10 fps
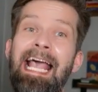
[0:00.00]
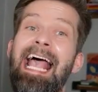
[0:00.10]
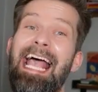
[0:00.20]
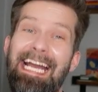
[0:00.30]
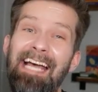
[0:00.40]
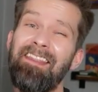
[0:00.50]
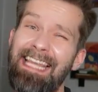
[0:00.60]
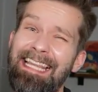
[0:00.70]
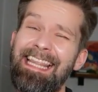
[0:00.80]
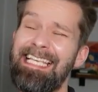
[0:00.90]
And I
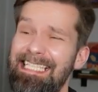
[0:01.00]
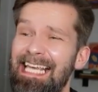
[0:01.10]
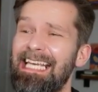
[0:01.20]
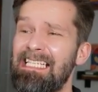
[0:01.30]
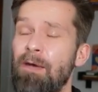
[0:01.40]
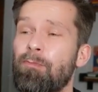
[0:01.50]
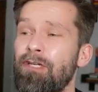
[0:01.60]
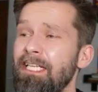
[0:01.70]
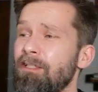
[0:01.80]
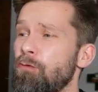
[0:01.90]
think this is
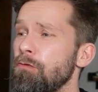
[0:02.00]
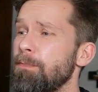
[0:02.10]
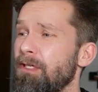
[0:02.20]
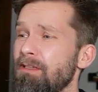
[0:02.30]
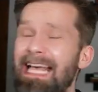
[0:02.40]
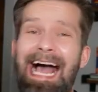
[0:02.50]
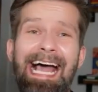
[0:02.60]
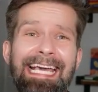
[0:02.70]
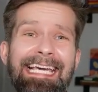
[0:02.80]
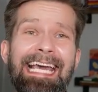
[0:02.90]
pretty cool because
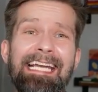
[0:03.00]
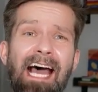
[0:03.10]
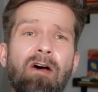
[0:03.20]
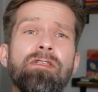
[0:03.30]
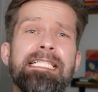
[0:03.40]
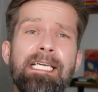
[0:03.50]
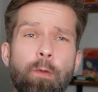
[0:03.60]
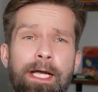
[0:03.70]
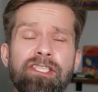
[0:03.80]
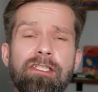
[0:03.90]
I can now
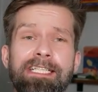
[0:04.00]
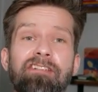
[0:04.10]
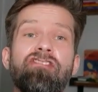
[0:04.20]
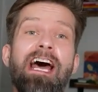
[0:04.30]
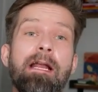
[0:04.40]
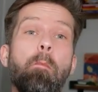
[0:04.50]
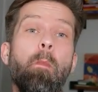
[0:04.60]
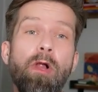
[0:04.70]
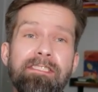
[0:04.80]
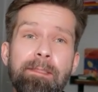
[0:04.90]
sequentially run
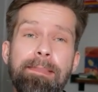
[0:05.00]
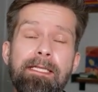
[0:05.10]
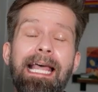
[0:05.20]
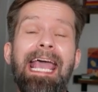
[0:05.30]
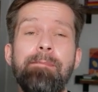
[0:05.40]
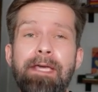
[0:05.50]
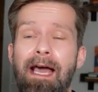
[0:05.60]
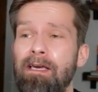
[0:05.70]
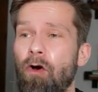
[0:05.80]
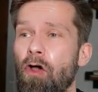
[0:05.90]
multiple API
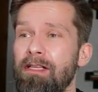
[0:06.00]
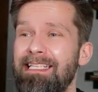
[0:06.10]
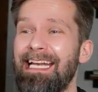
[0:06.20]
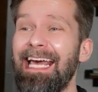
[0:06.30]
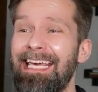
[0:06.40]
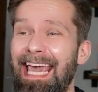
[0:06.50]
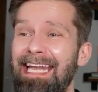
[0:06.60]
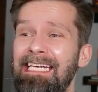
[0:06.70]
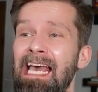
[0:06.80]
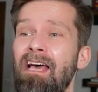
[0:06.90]
calls, and I
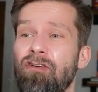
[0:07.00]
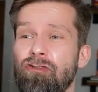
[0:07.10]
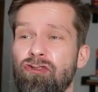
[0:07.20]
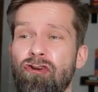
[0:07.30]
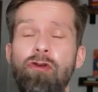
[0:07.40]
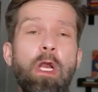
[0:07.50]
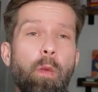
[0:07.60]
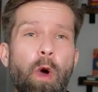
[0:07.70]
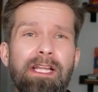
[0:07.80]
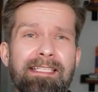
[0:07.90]
can control
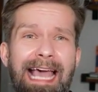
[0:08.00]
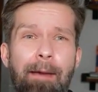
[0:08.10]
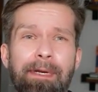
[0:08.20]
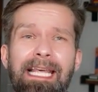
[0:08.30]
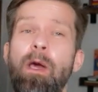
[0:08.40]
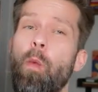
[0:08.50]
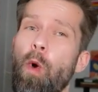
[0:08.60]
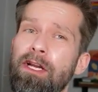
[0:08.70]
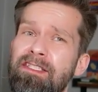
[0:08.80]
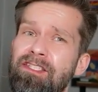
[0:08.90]
what is happening,
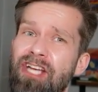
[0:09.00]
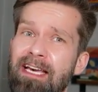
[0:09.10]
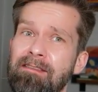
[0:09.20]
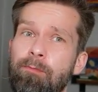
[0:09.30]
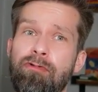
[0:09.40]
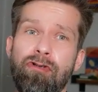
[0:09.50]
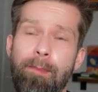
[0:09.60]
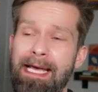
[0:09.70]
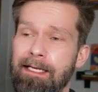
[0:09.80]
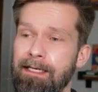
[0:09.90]
what is checked
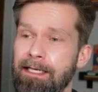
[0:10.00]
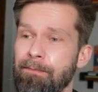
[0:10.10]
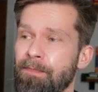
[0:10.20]
programmatically.